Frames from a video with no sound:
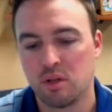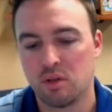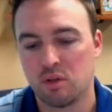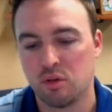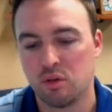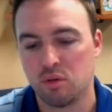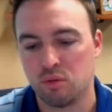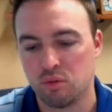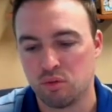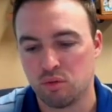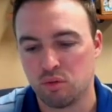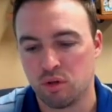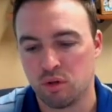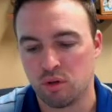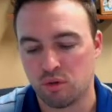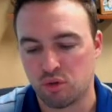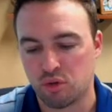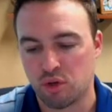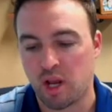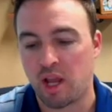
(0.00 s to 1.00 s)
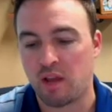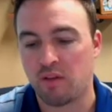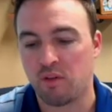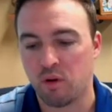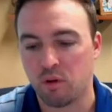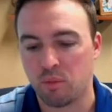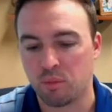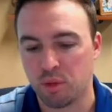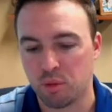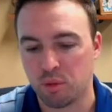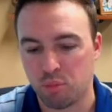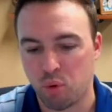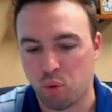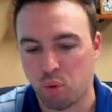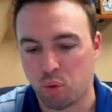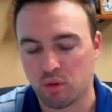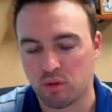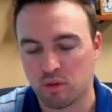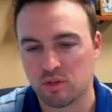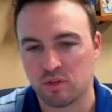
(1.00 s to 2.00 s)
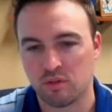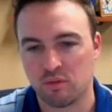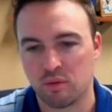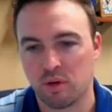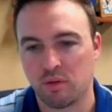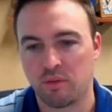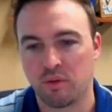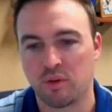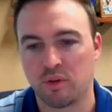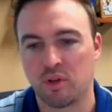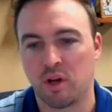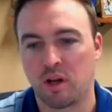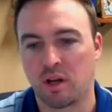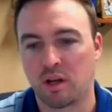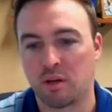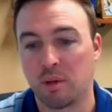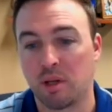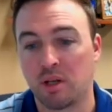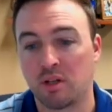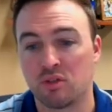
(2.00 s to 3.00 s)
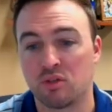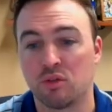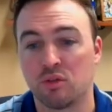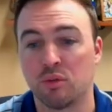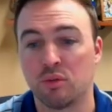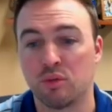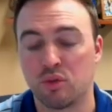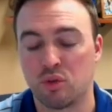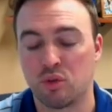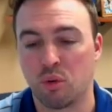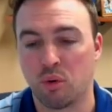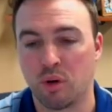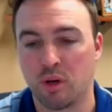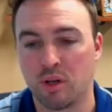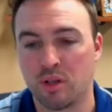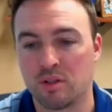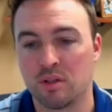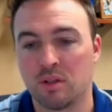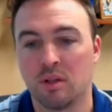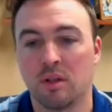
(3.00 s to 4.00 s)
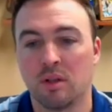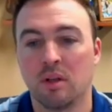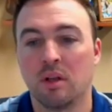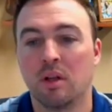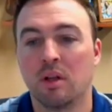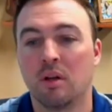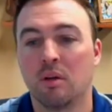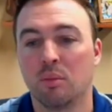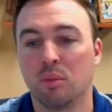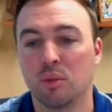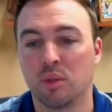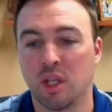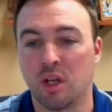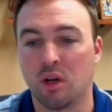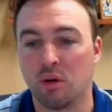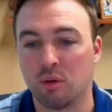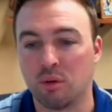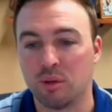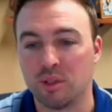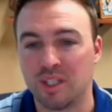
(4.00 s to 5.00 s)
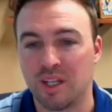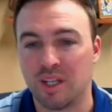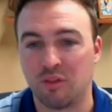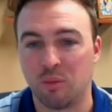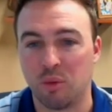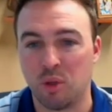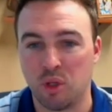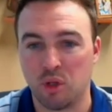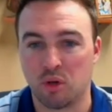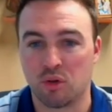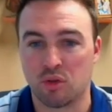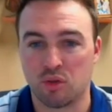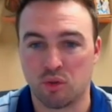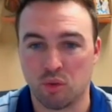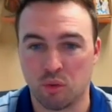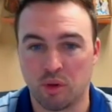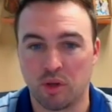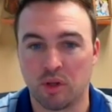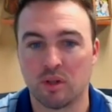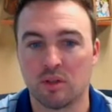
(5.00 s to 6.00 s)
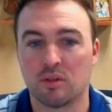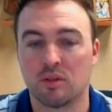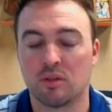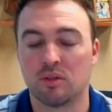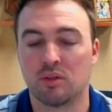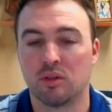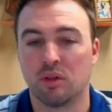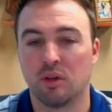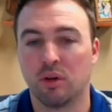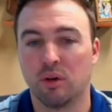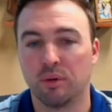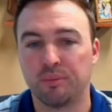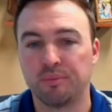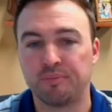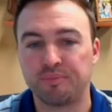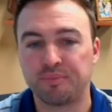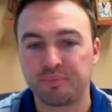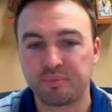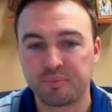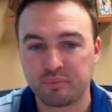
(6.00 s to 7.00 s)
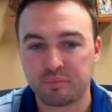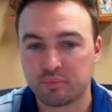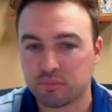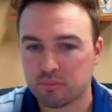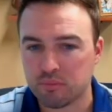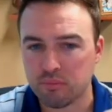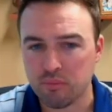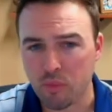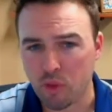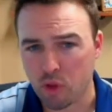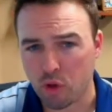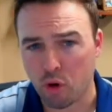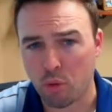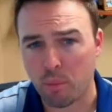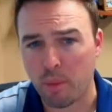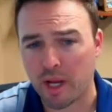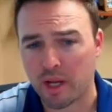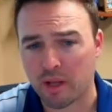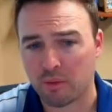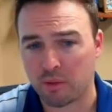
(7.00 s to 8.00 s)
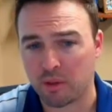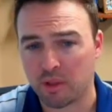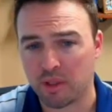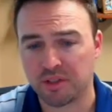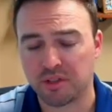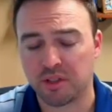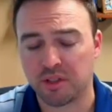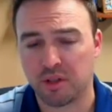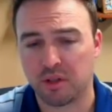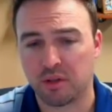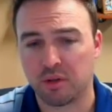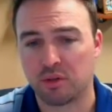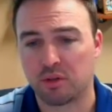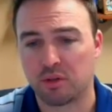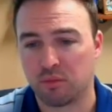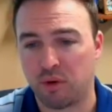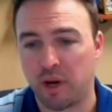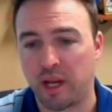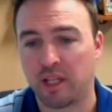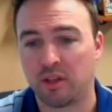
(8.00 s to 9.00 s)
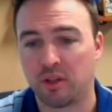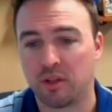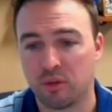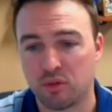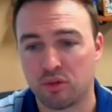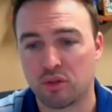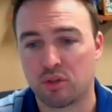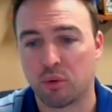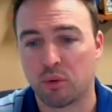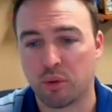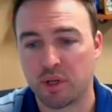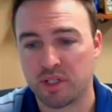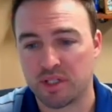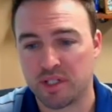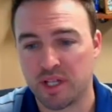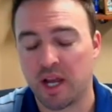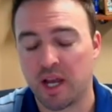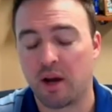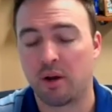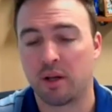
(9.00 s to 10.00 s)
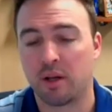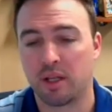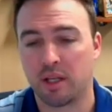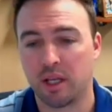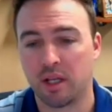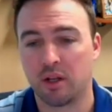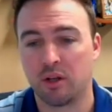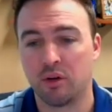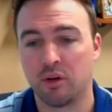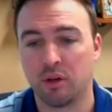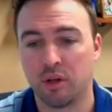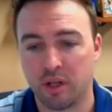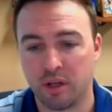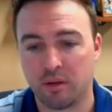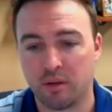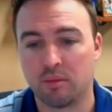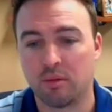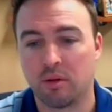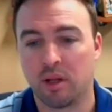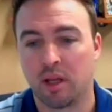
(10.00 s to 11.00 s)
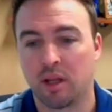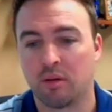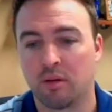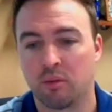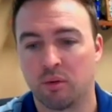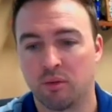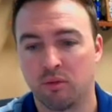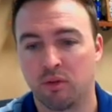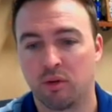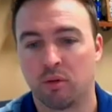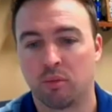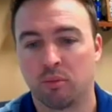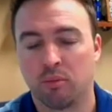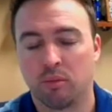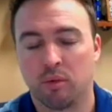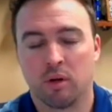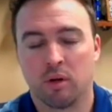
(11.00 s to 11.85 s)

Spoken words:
to drive home the importance of whatever you're talking about is through stories, but they don't always have to be your stories. So go back and re-listen to those and write those stories down and get good at or